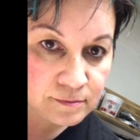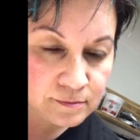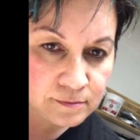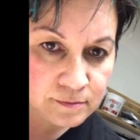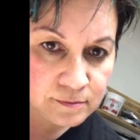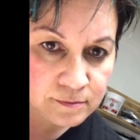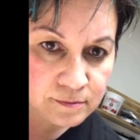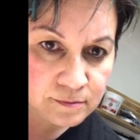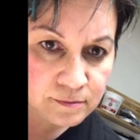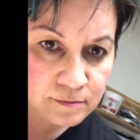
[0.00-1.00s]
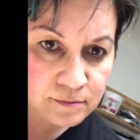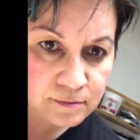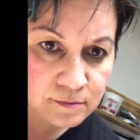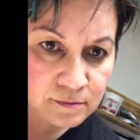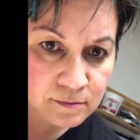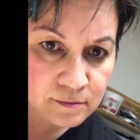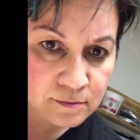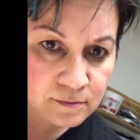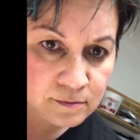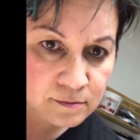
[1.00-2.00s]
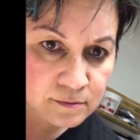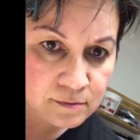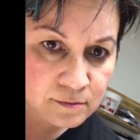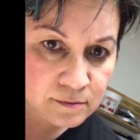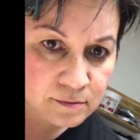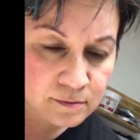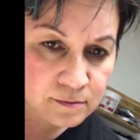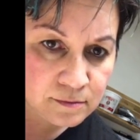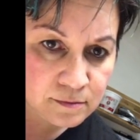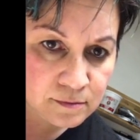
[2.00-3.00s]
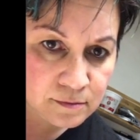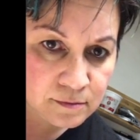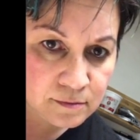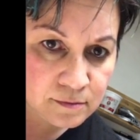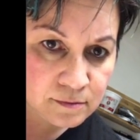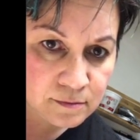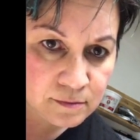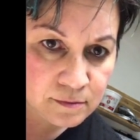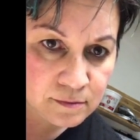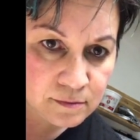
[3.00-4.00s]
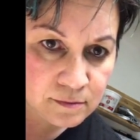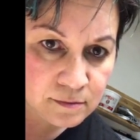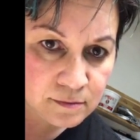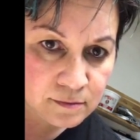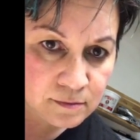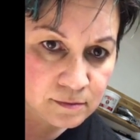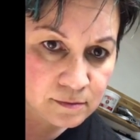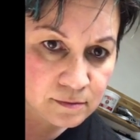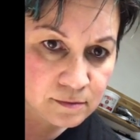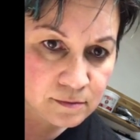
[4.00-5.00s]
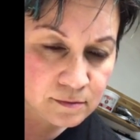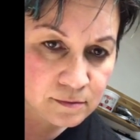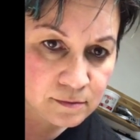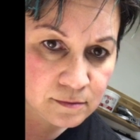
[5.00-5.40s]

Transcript: [no speech]